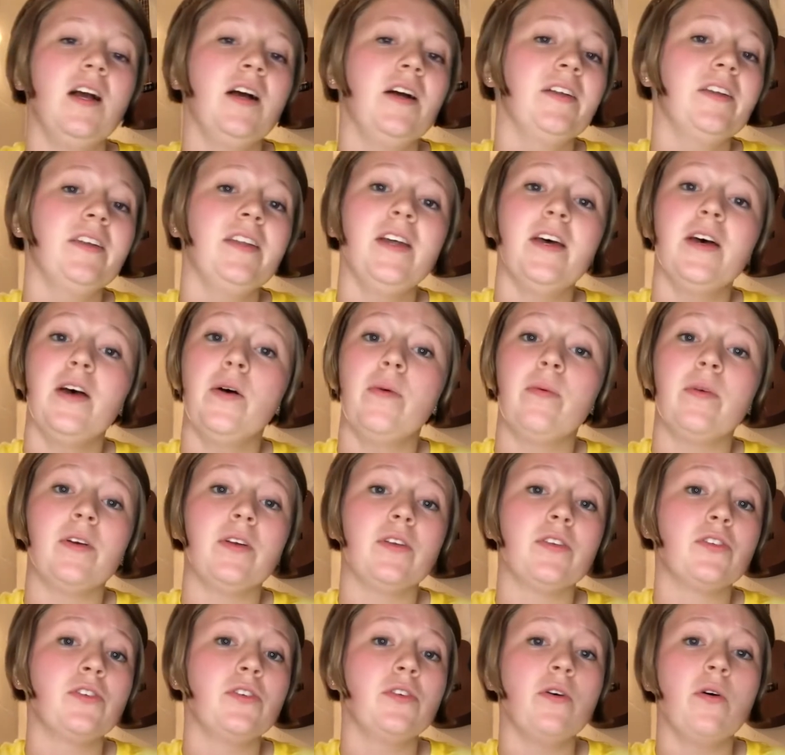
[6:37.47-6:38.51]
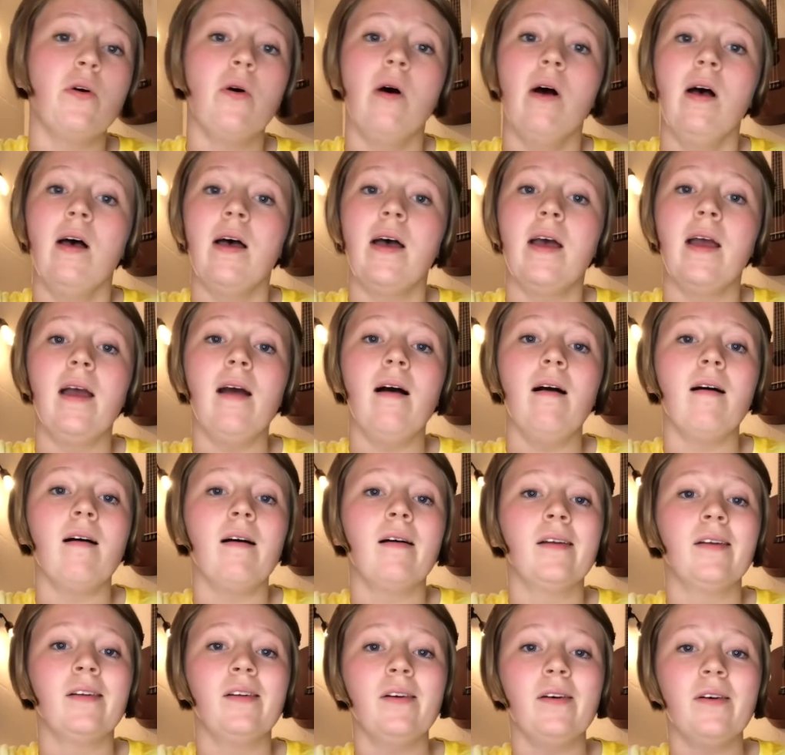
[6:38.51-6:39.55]
There is no way
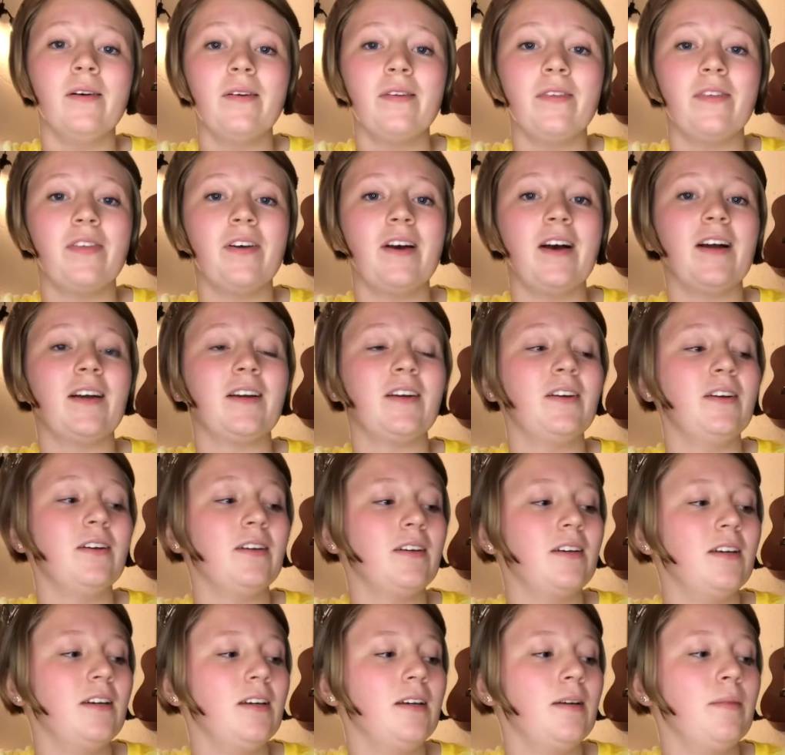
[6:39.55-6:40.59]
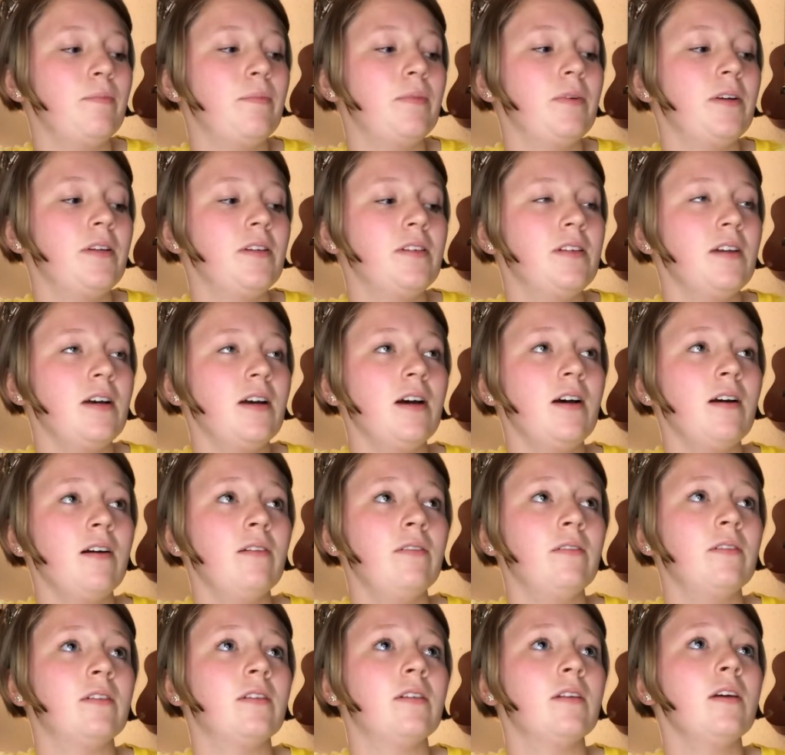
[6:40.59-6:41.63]
on earth I could keep it
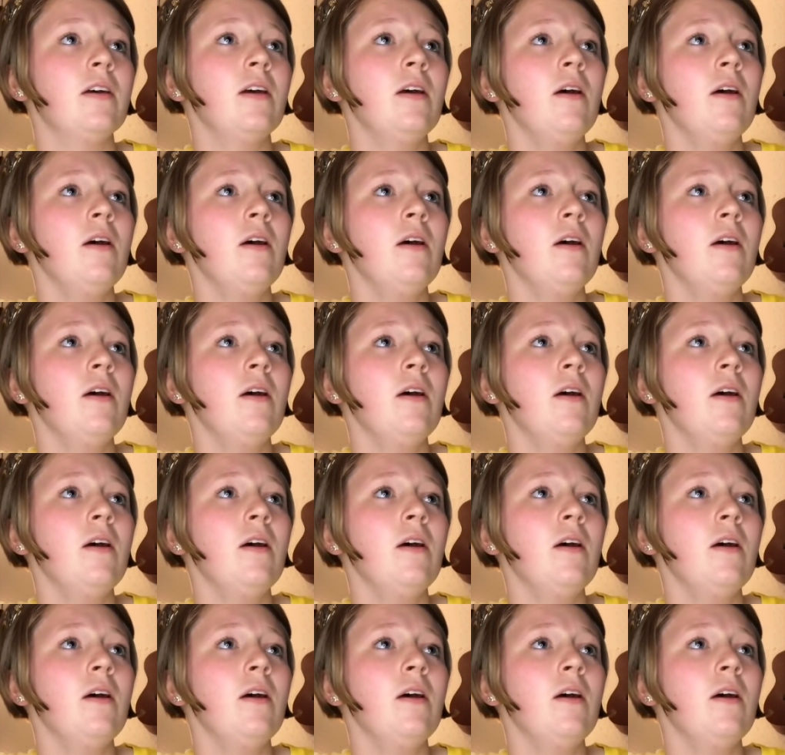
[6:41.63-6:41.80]
down.